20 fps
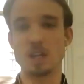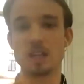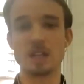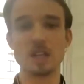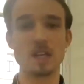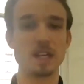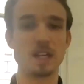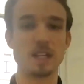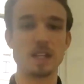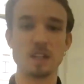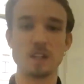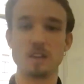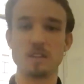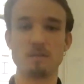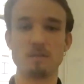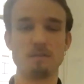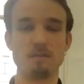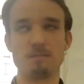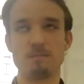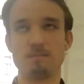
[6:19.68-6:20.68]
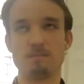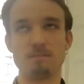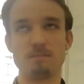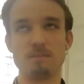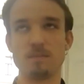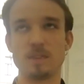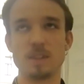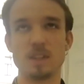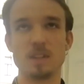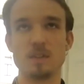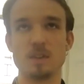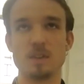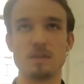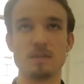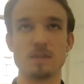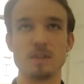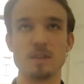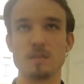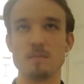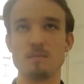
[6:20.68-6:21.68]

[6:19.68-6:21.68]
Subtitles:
other hand you have